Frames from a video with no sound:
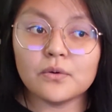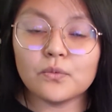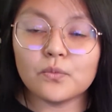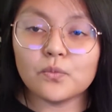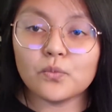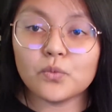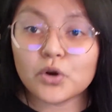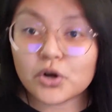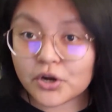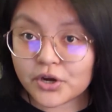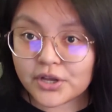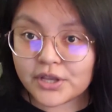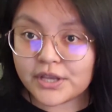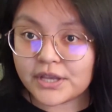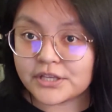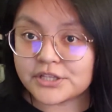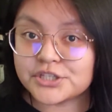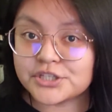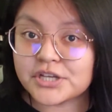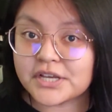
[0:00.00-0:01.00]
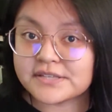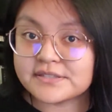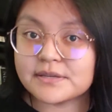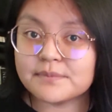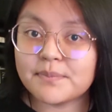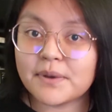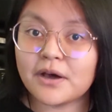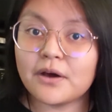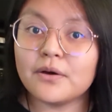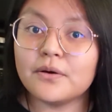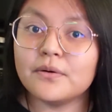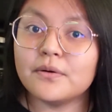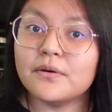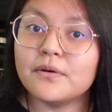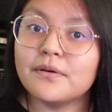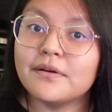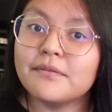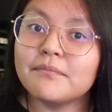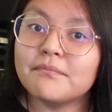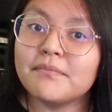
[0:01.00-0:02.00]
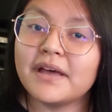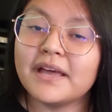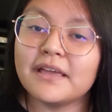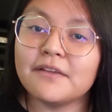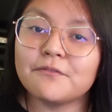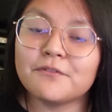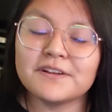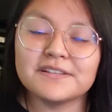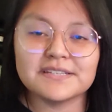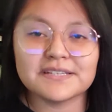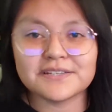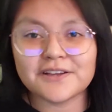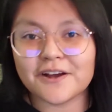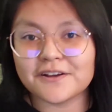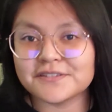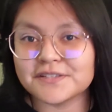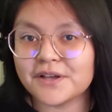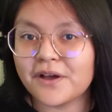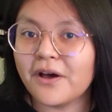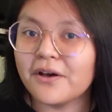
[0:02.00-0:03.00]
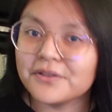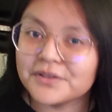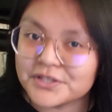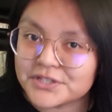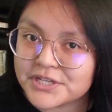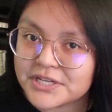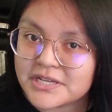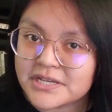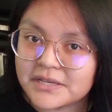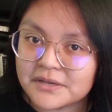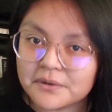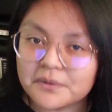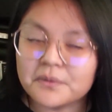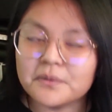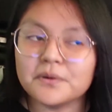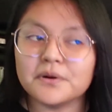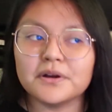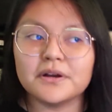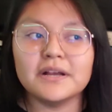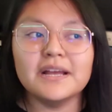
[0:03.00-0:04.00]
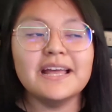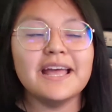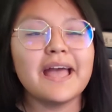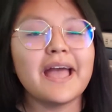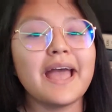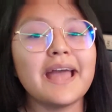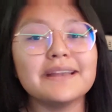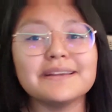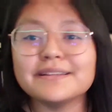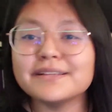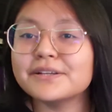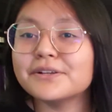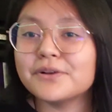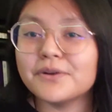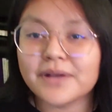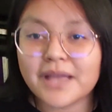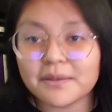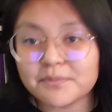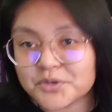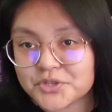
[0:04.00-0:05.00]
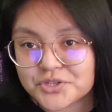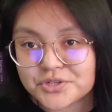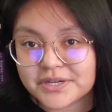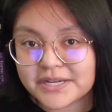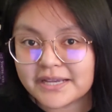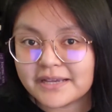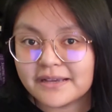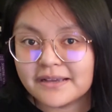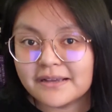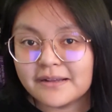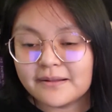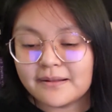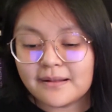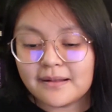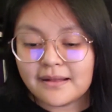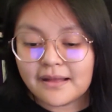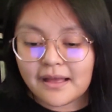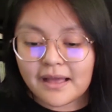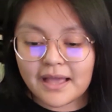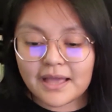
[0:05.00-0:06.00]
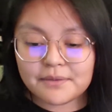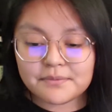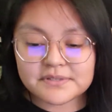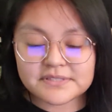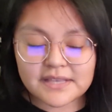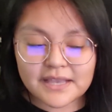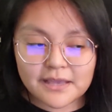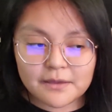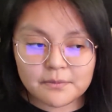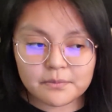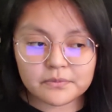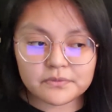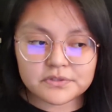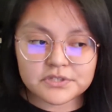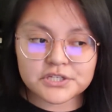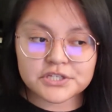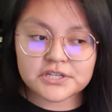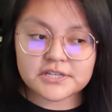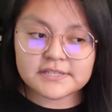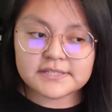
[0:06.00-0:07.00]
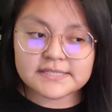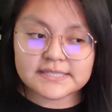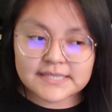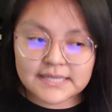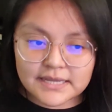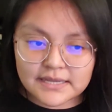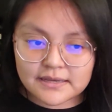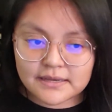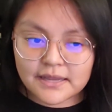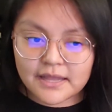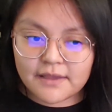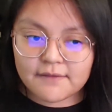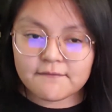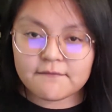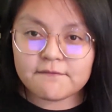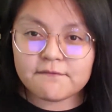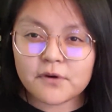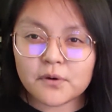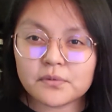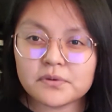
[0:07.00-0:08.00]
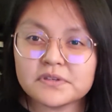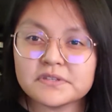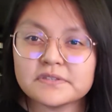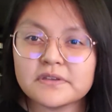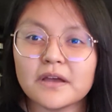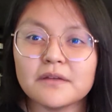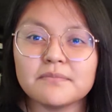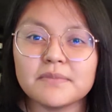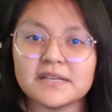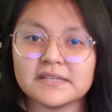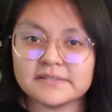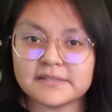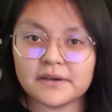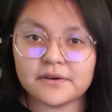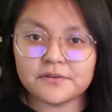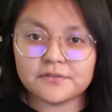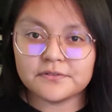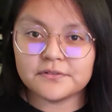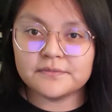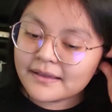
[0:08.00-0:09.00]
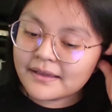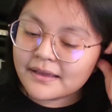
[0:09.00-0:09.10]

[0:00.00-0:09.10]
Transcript: worry just about my forensic toxicology or analytical chemistry. I was able to just sit and focus on myself.